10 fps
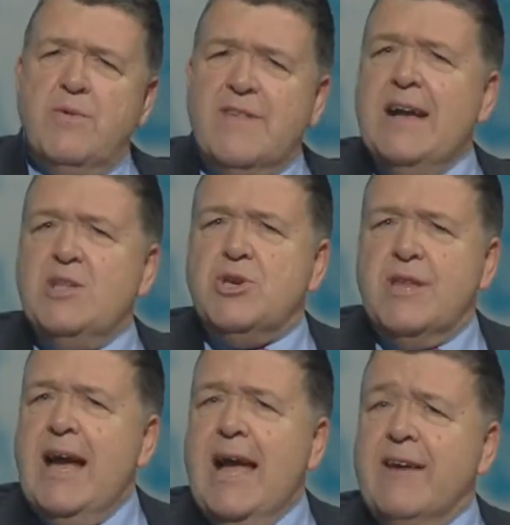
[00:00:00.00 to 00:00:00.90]
was
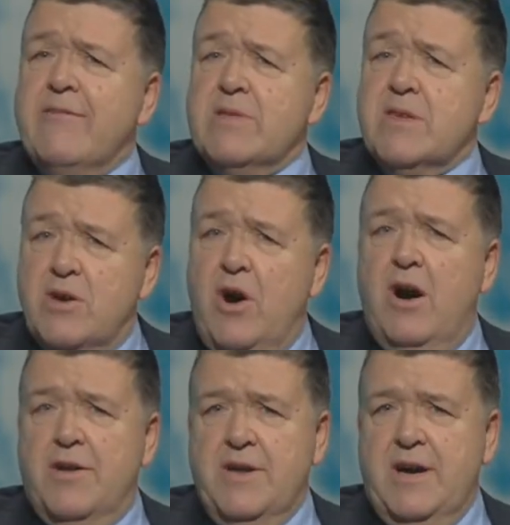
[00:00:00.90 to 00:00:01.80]
actually angry with
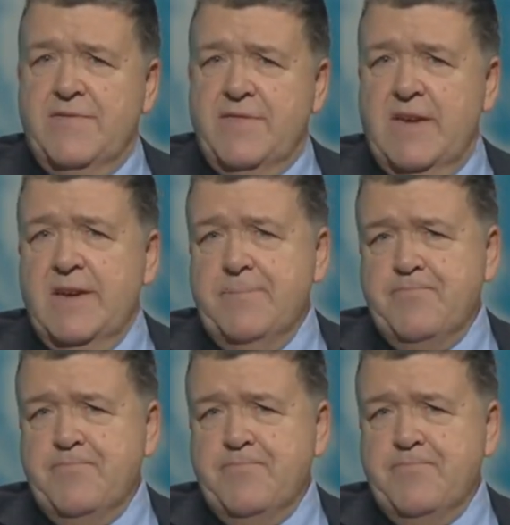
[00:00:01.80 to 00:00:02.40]
God at the